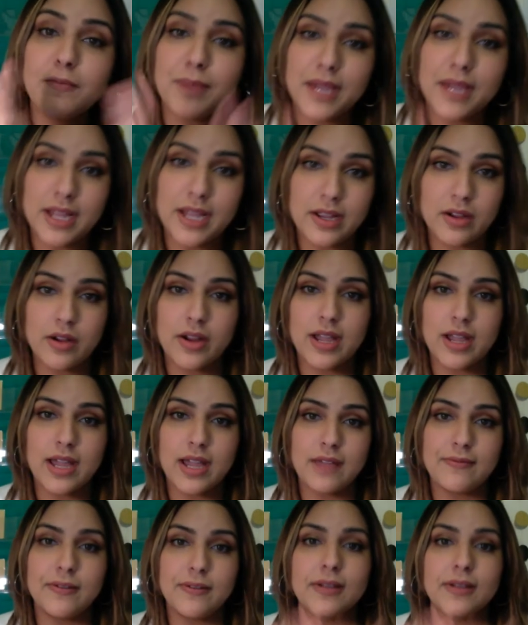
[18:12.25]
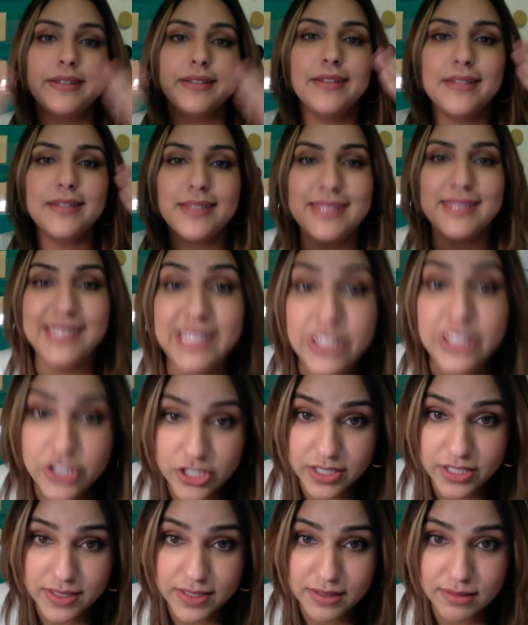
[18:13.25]
paragraph
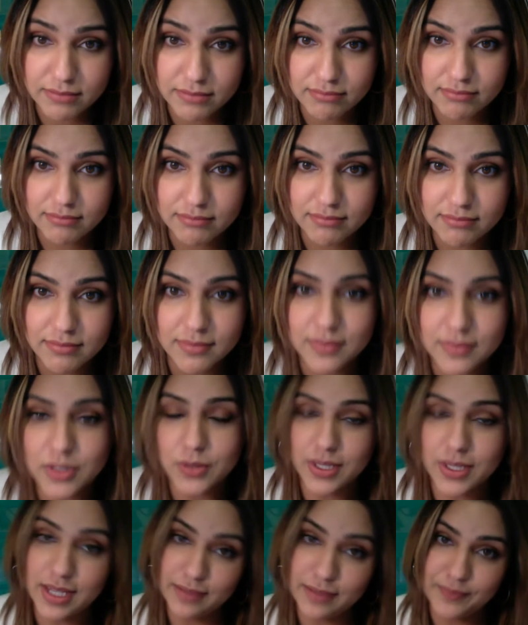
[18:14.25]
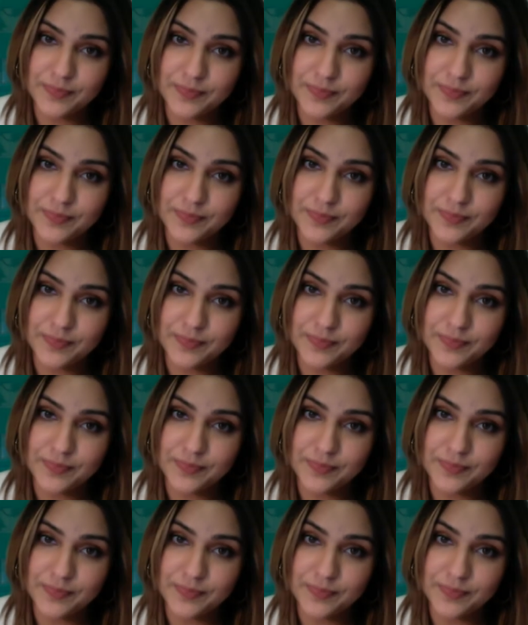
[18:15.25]
teaches, okay?